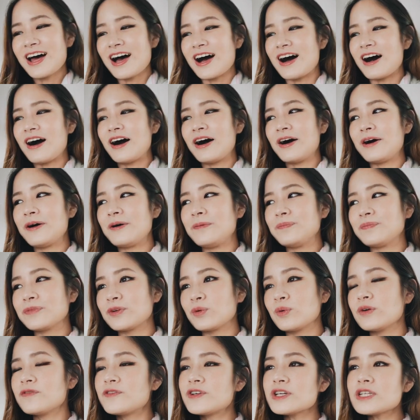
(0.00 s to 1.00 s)
Um,
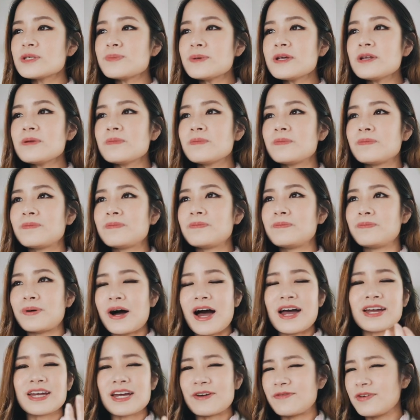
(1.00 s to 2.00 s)
we've just been
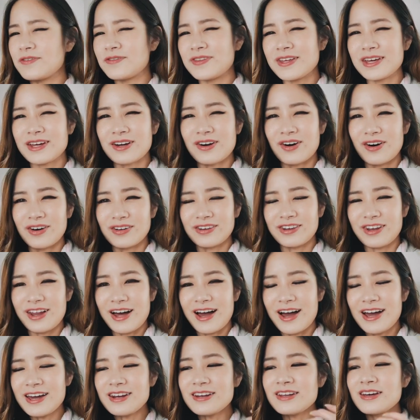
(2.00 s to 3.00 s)
buying everything
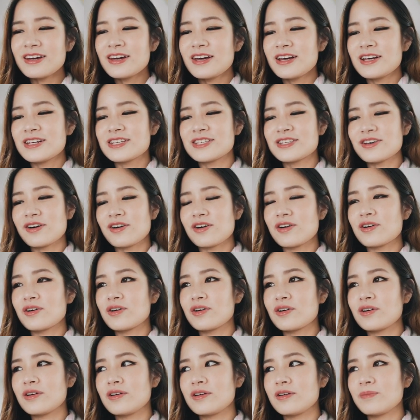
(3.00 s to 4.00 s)
online.
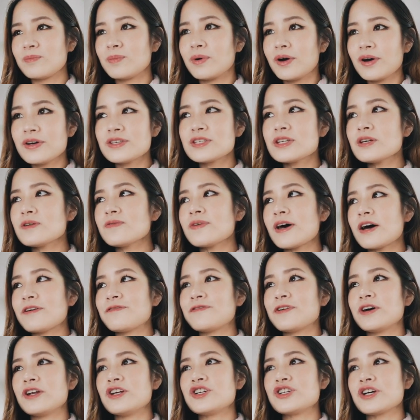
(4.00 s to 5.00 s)
So most of our
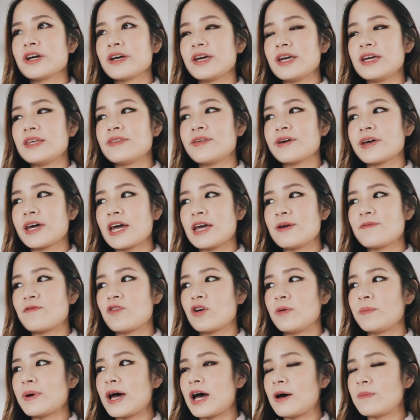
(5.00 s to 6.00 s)
furniture either came
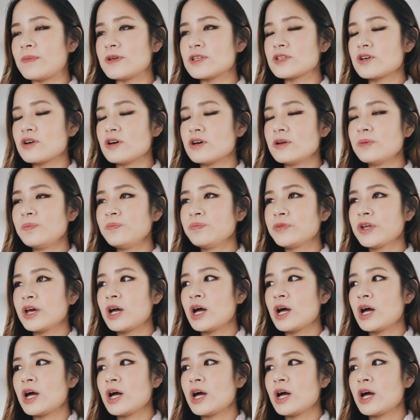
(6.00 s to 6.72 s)
from Amazon,